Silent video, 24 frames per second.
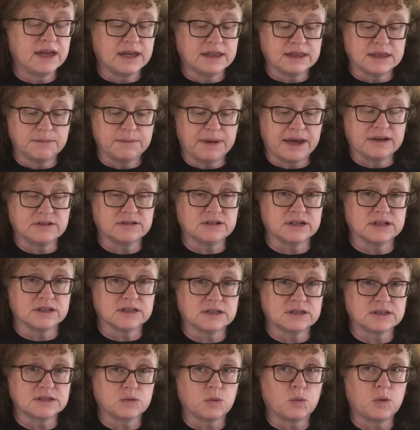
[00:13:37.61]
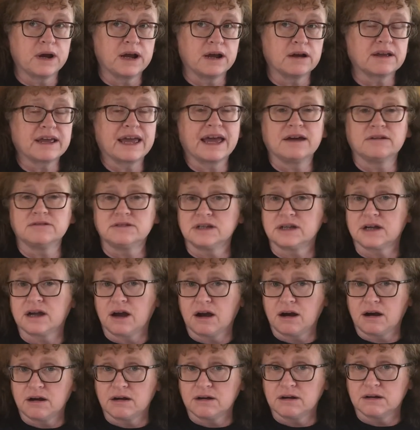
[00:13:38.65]
the mountains where County
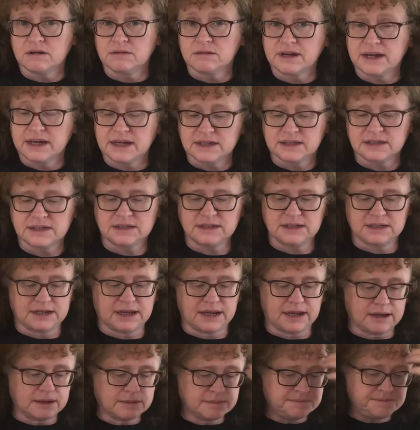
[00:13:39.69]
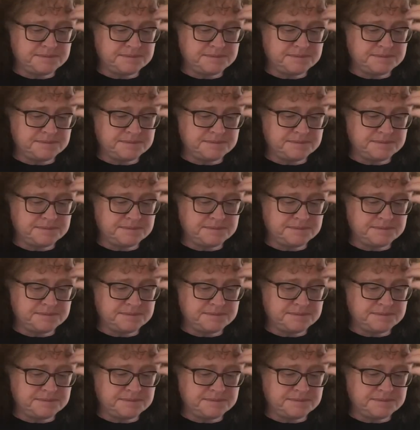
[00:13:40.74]
Carlow is today.